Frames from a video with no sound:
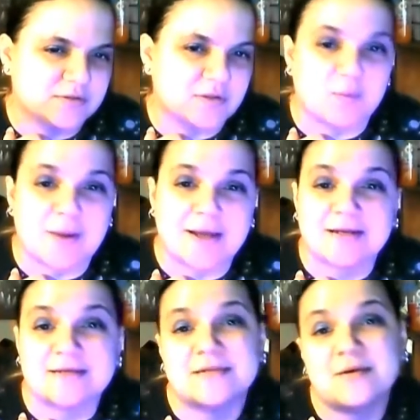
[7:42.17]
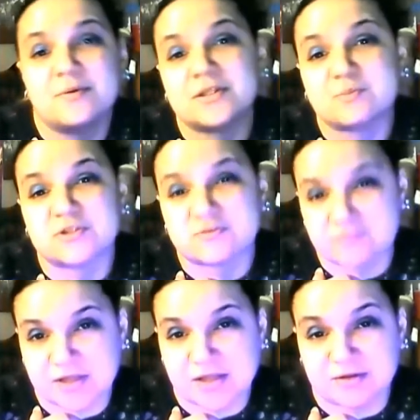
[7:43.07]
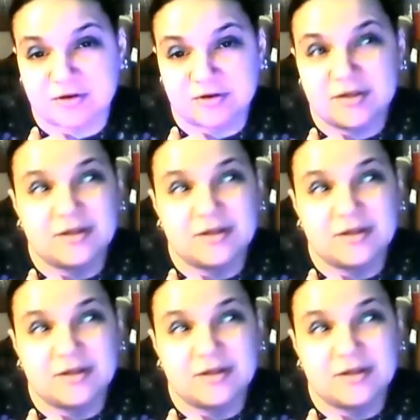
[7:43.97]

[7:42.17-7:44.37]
Or why did I stay with this person for that long?